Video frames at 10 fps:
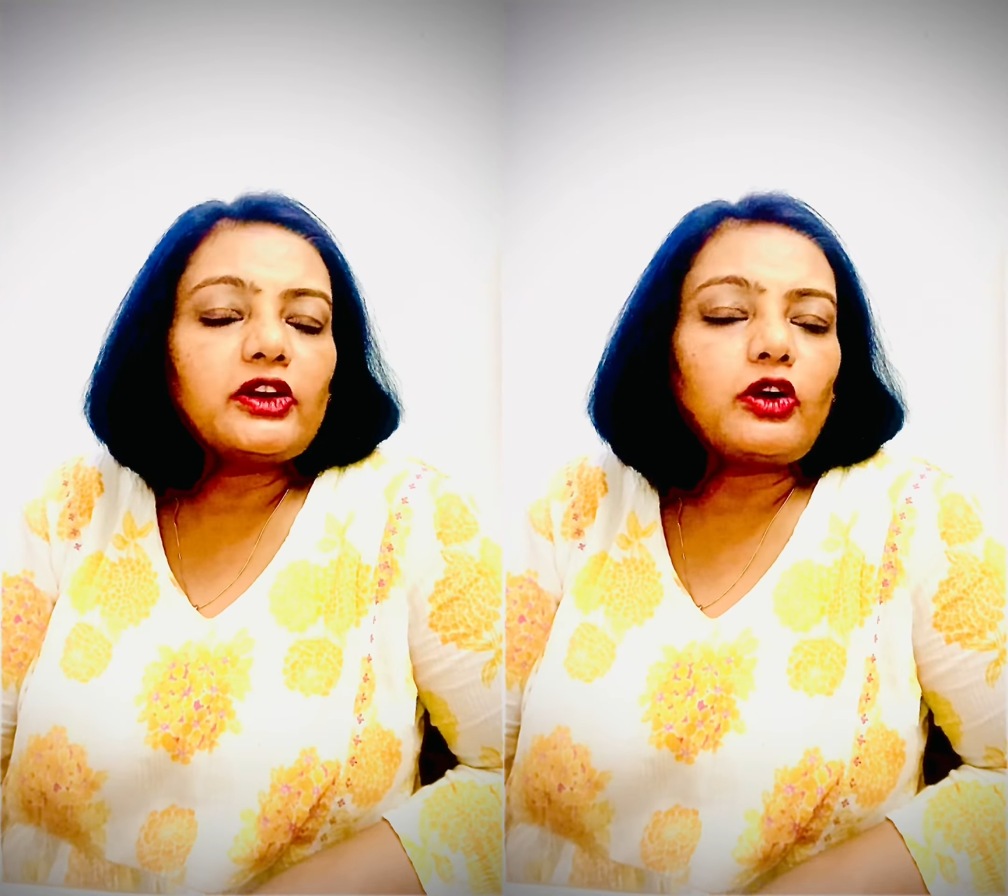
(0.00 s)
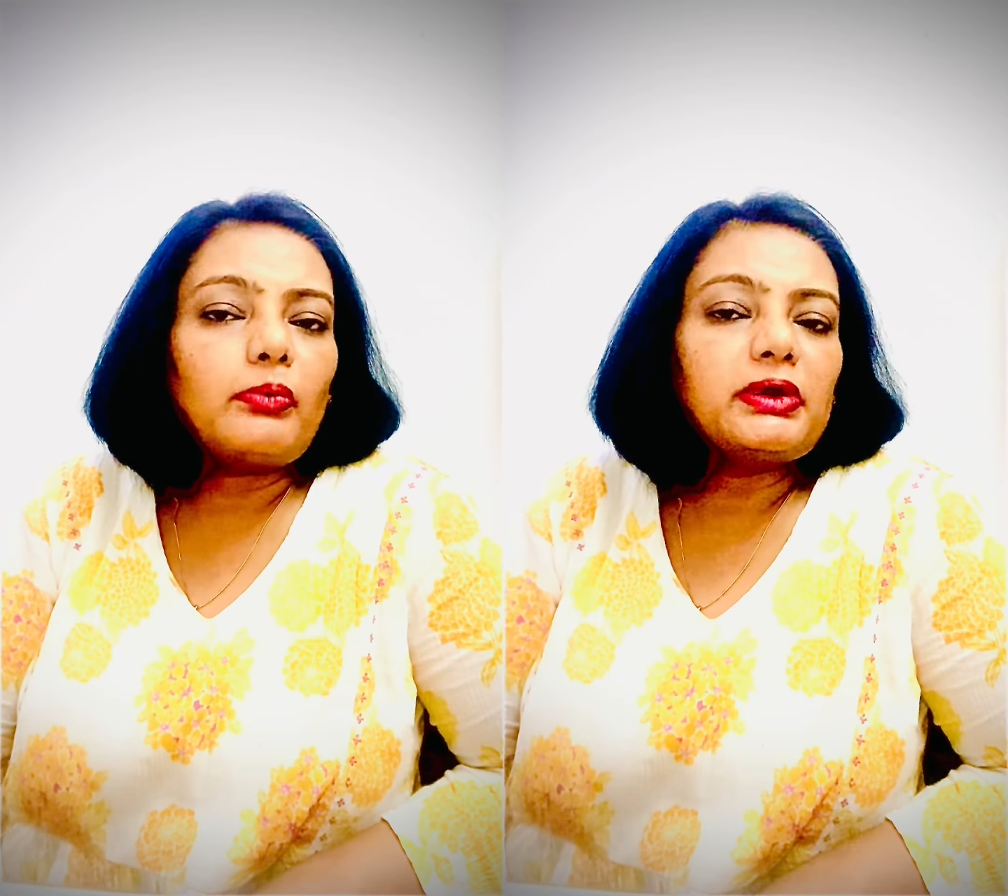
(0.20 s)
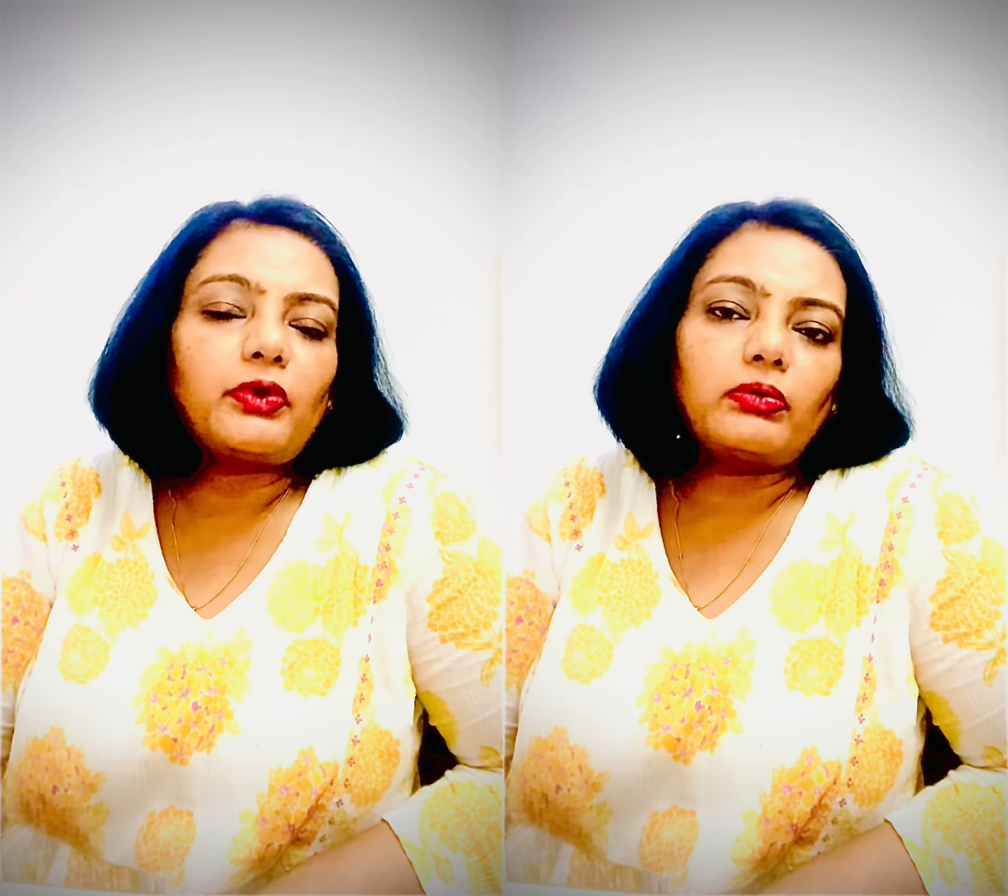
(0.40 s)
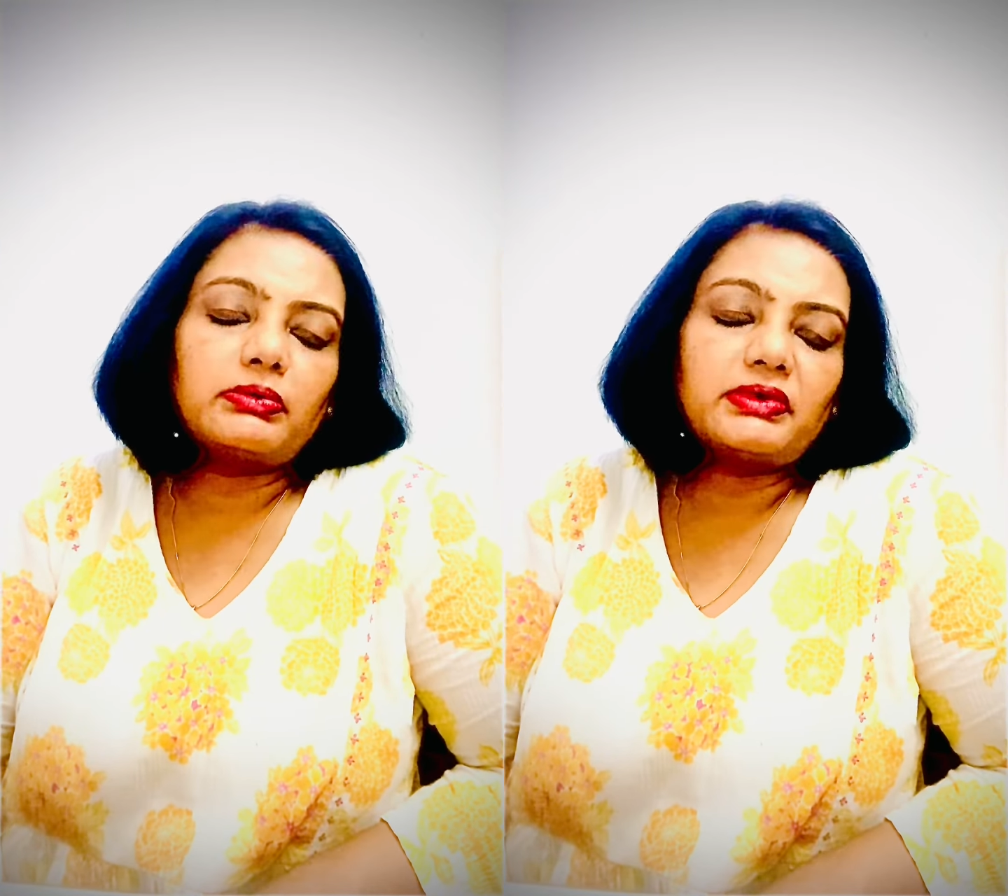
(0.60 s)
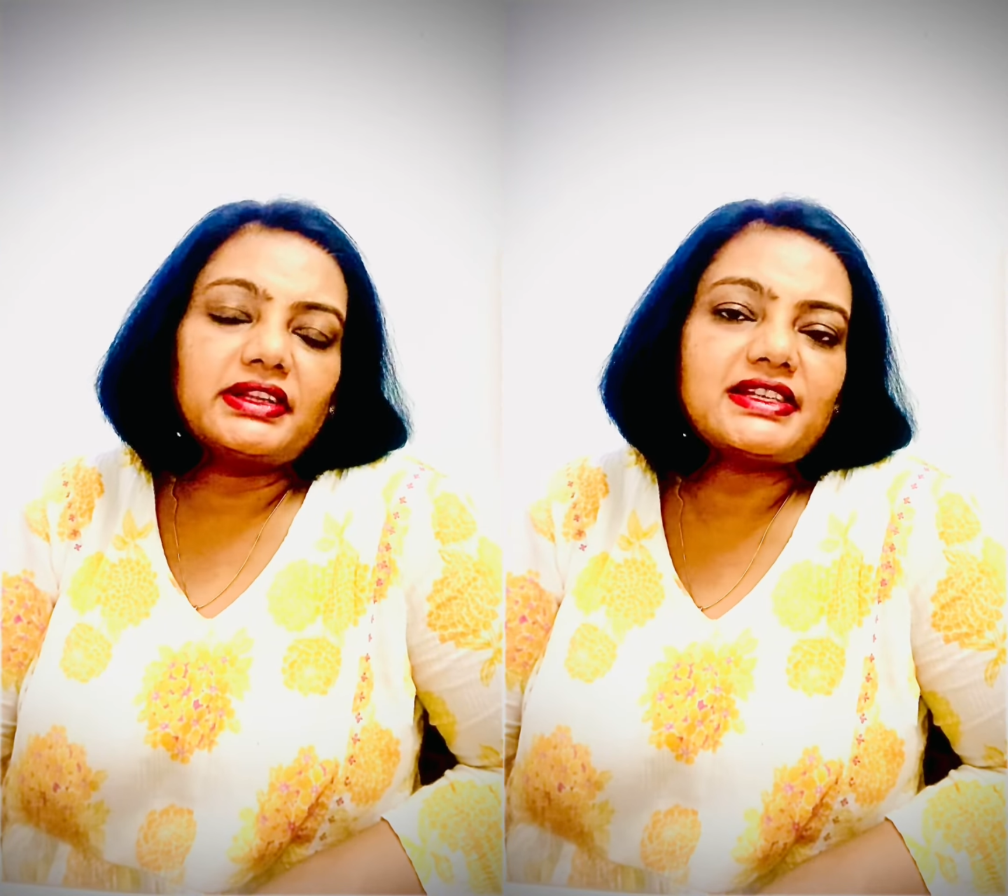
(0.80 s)
common problem
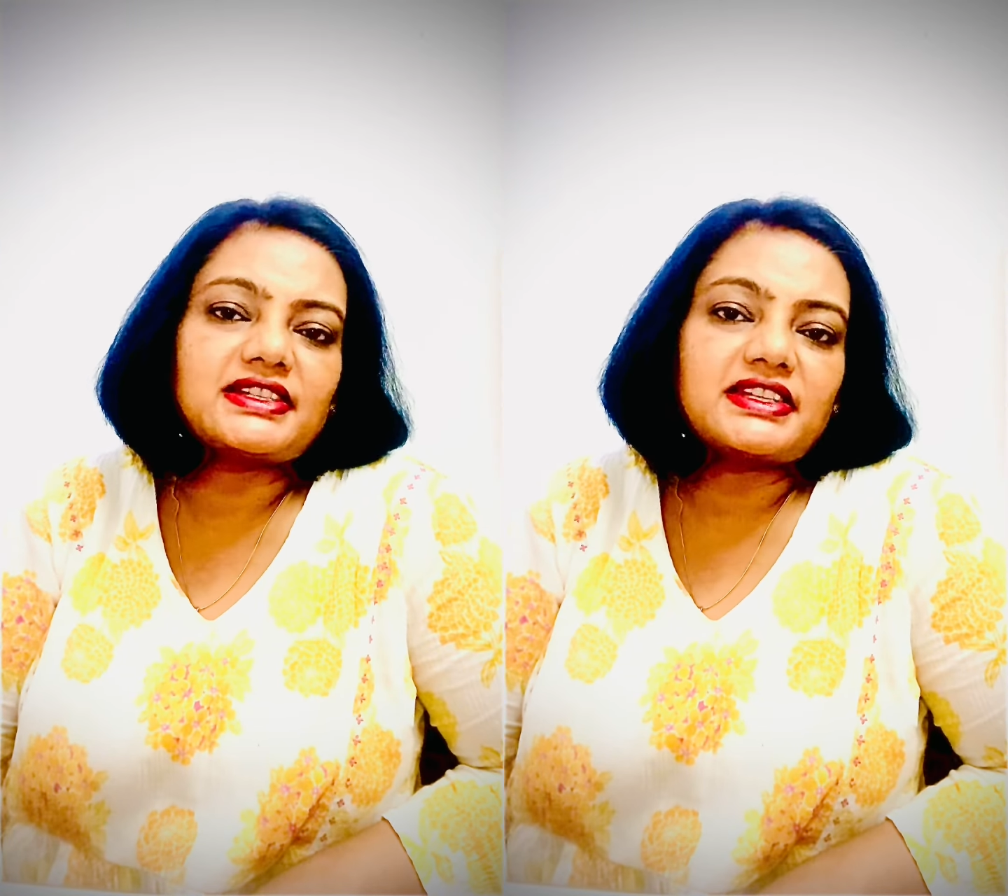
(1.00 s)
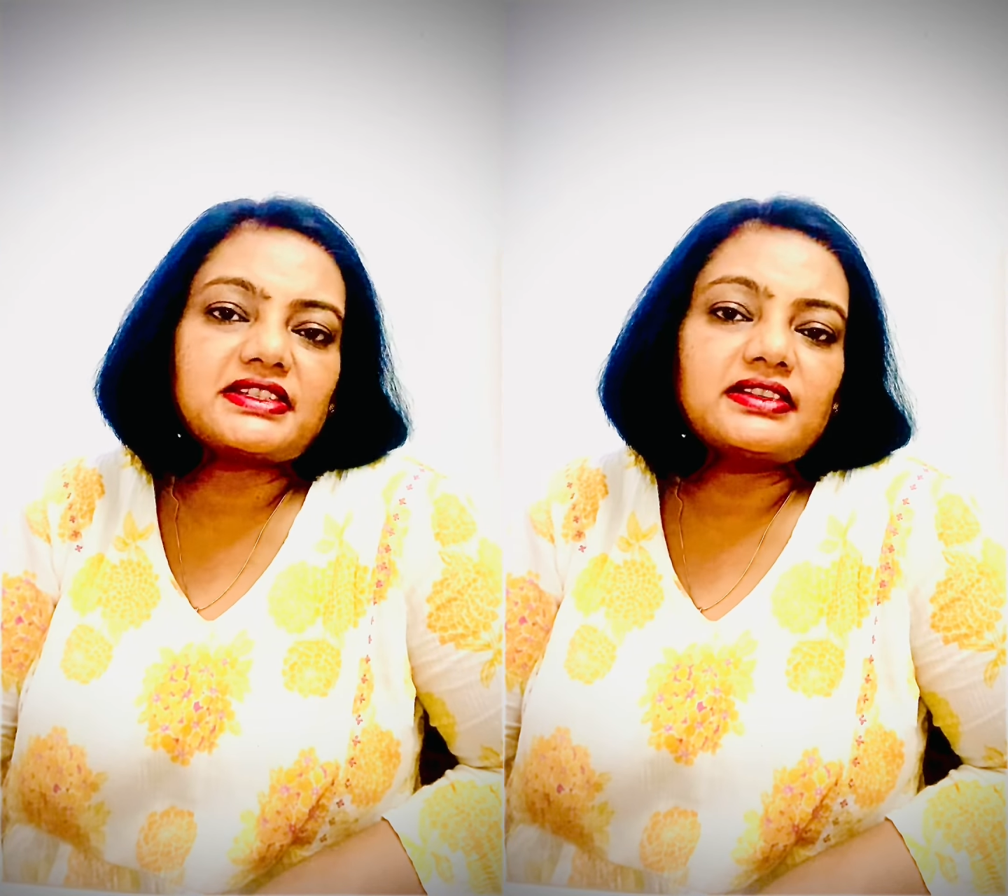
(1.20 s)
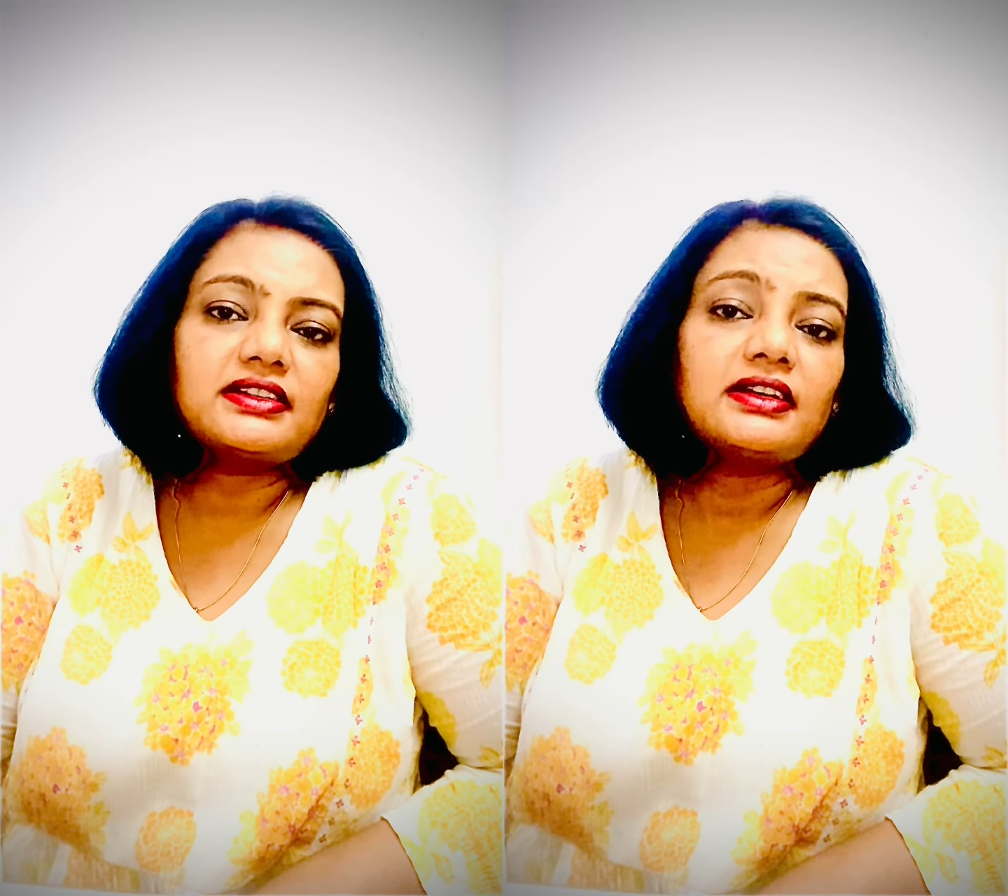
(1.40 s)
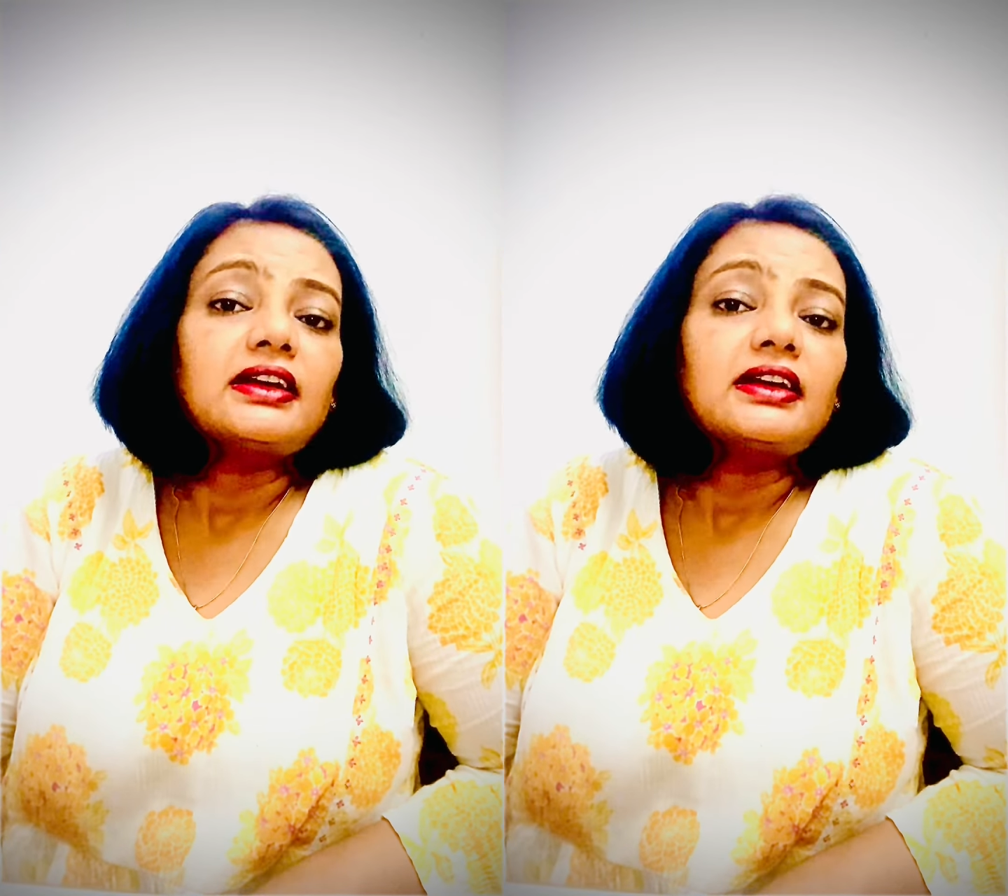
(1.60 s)
in this season,